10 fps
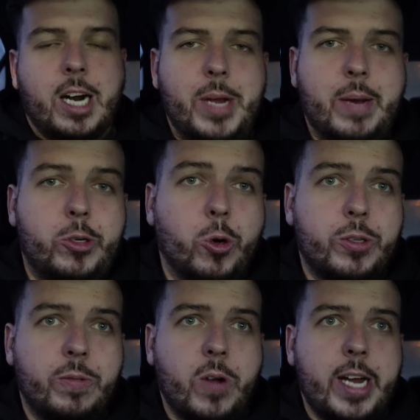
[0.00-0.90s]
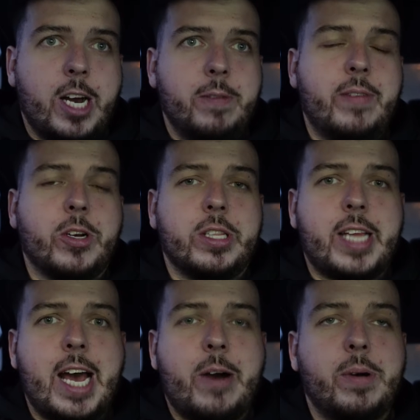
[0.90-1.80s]
I'll be there with George and Fred. Hopefully have a good
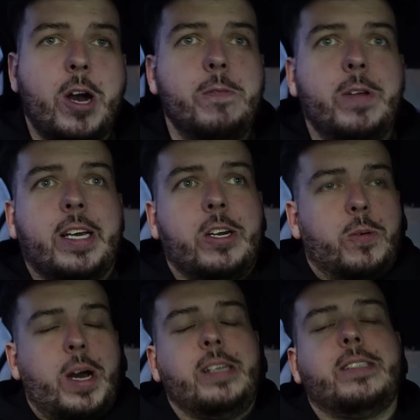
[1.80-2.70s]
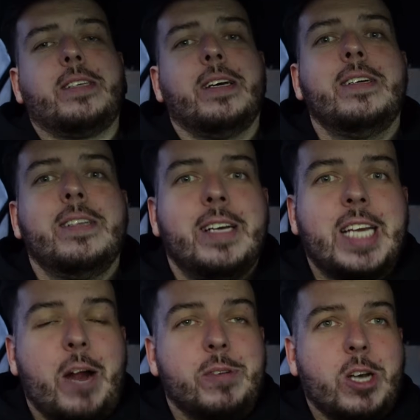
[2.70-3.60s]
day out. Hopefully you can always
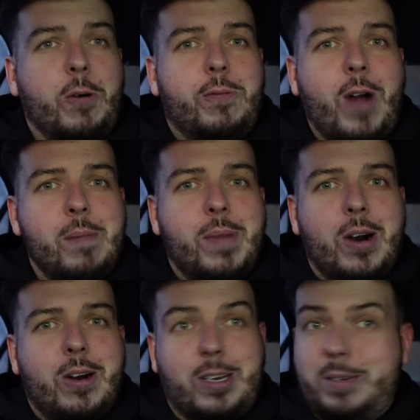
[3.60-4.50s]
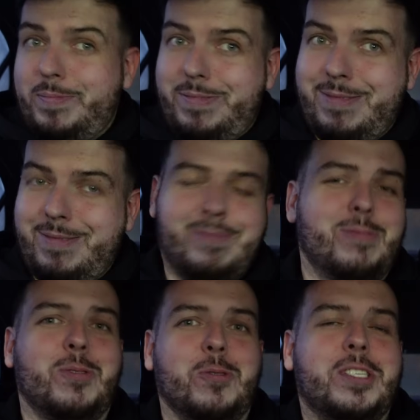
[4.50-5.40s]
get a result at Fratton Park.
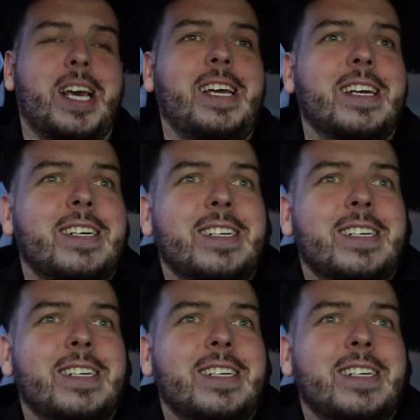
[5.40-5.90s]
We'll see.